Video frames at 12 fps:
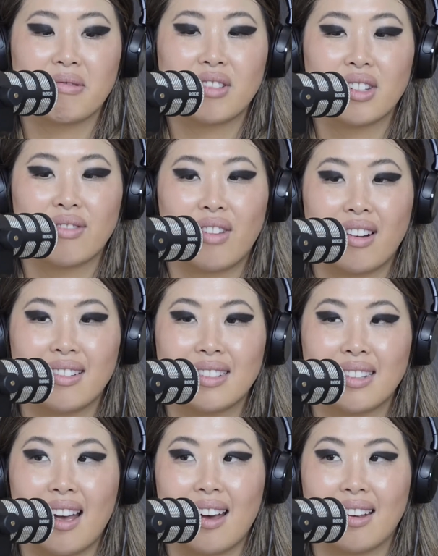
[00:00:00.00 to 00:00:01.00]
which is very
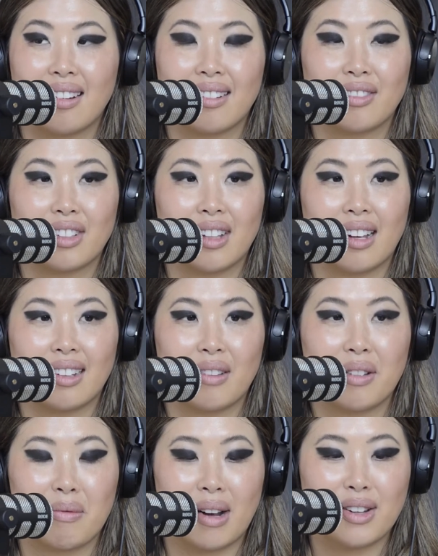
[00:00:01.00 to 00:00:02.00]
sad. I feel like that
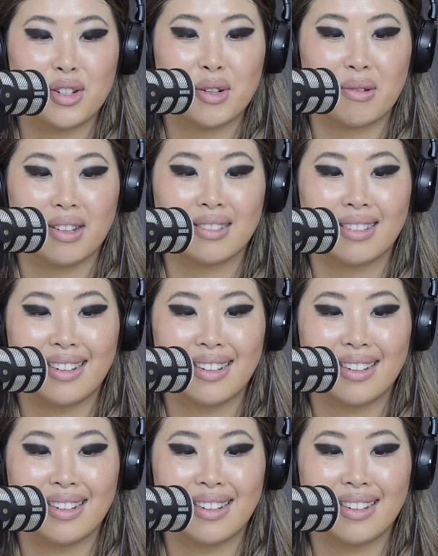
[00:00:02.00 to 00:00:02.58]
went way too quickly.